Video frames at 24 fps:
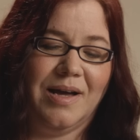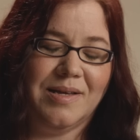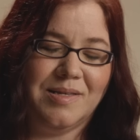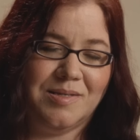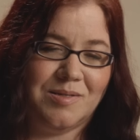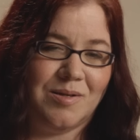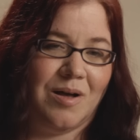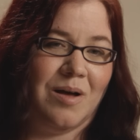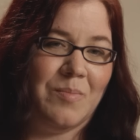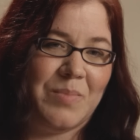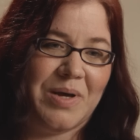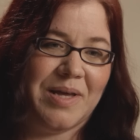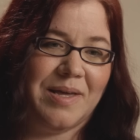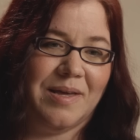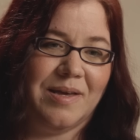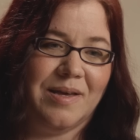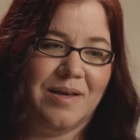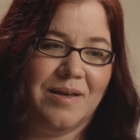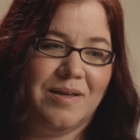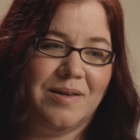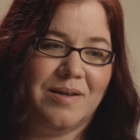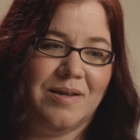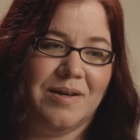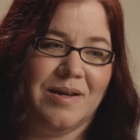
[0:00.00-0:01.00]
I saw my
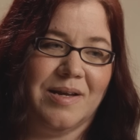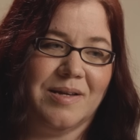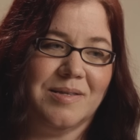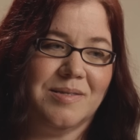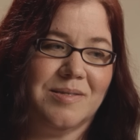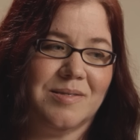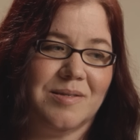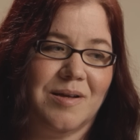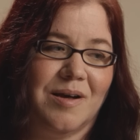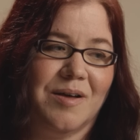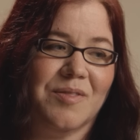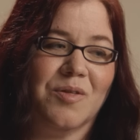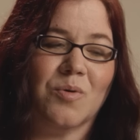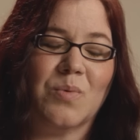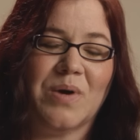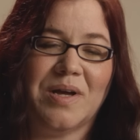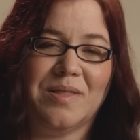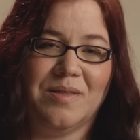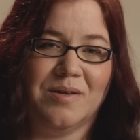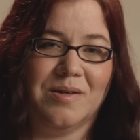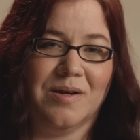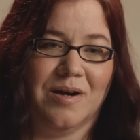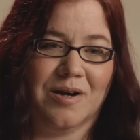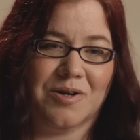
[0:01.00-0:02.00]
kid and I saw the
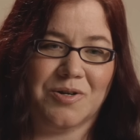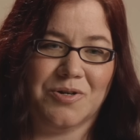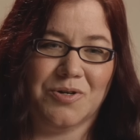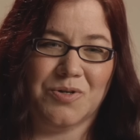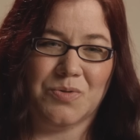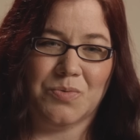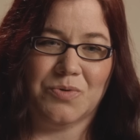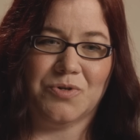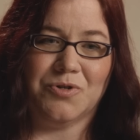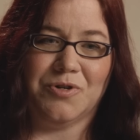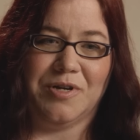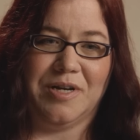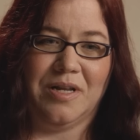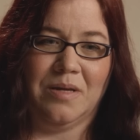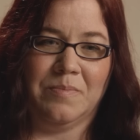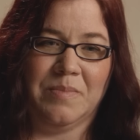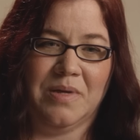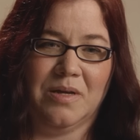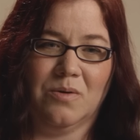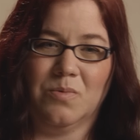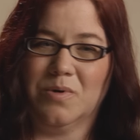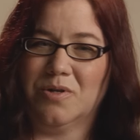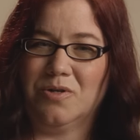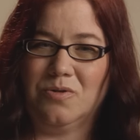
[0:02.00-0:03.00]
way the doctors were treating
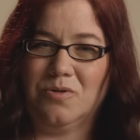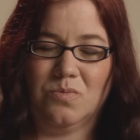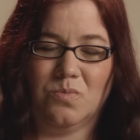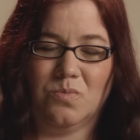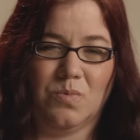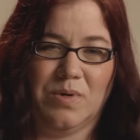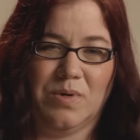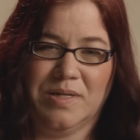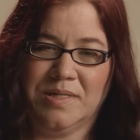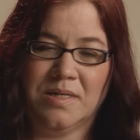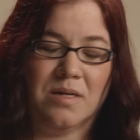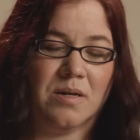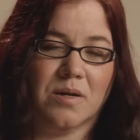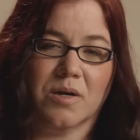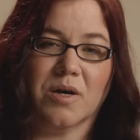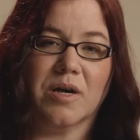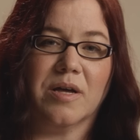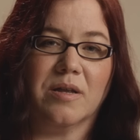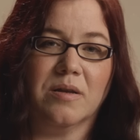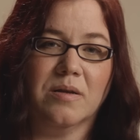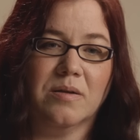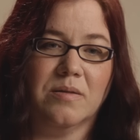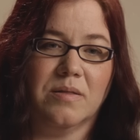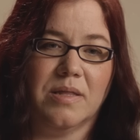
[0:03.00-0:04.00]
me, which wasn't
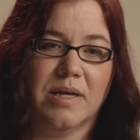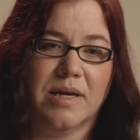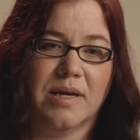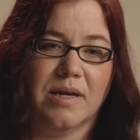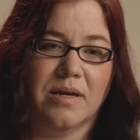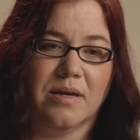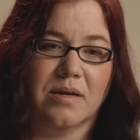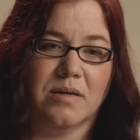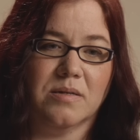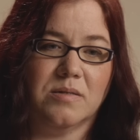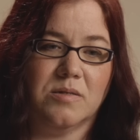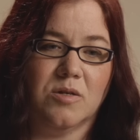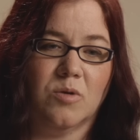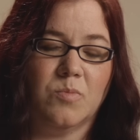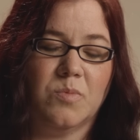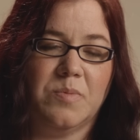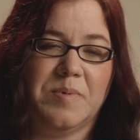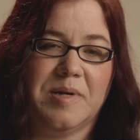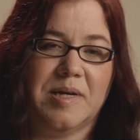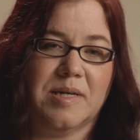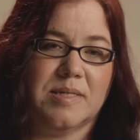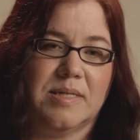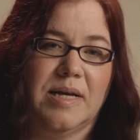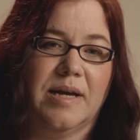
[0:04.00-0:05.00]
good. They assumed
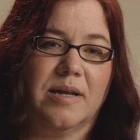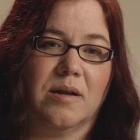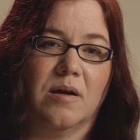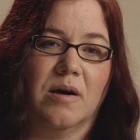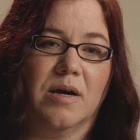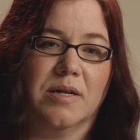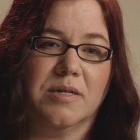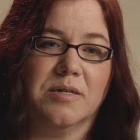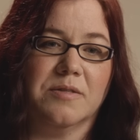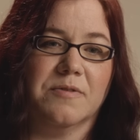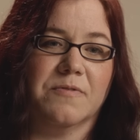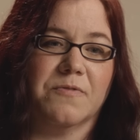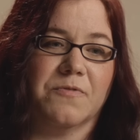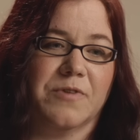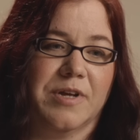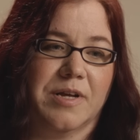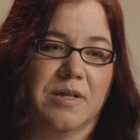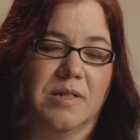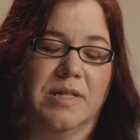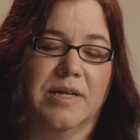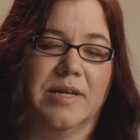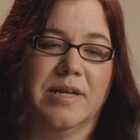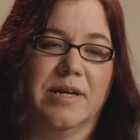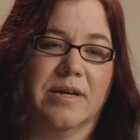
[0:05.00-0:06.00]
because I had gone to the free
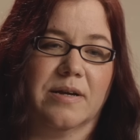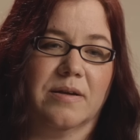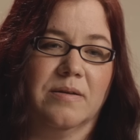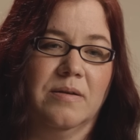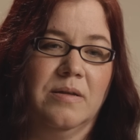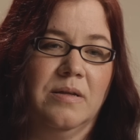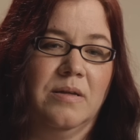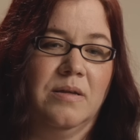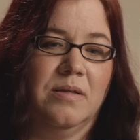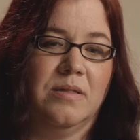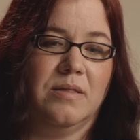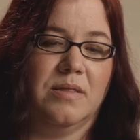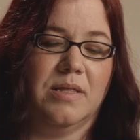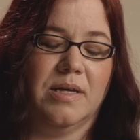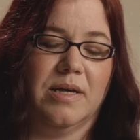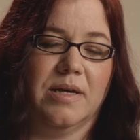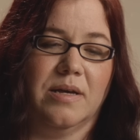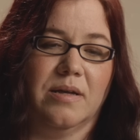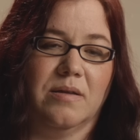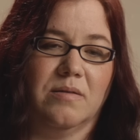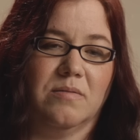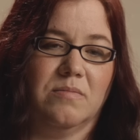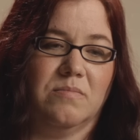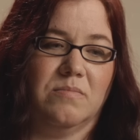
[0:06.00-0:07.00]
clinic
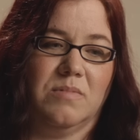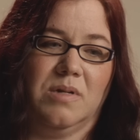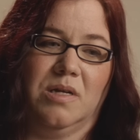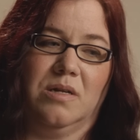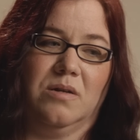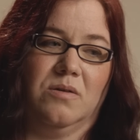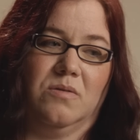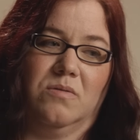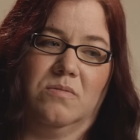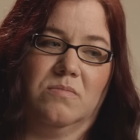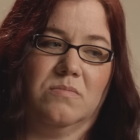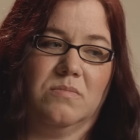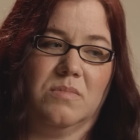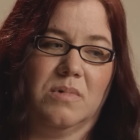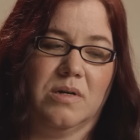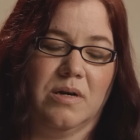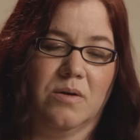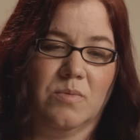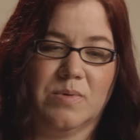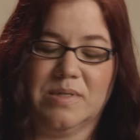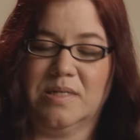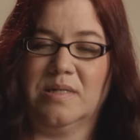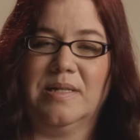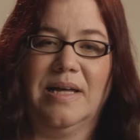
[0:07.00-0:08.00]
that, you know,
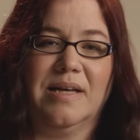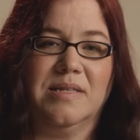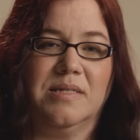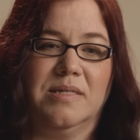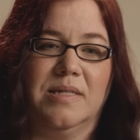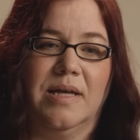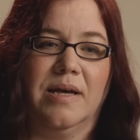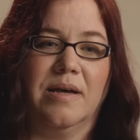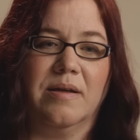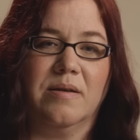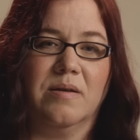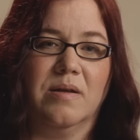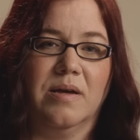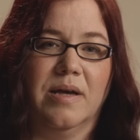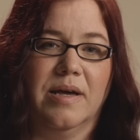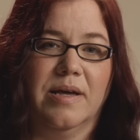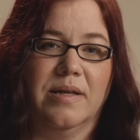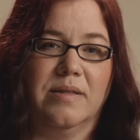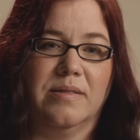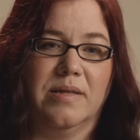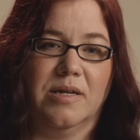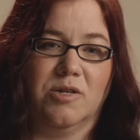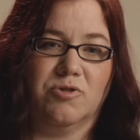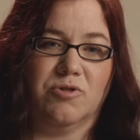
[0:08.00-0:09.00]
I was less than
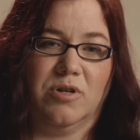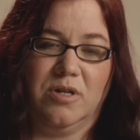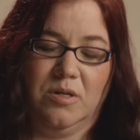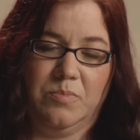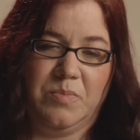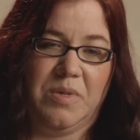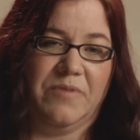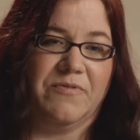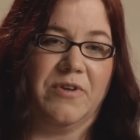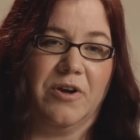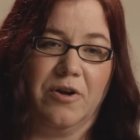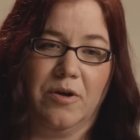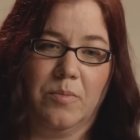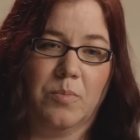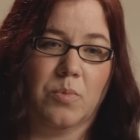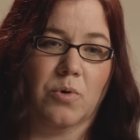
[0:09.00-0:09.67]
and they treated me very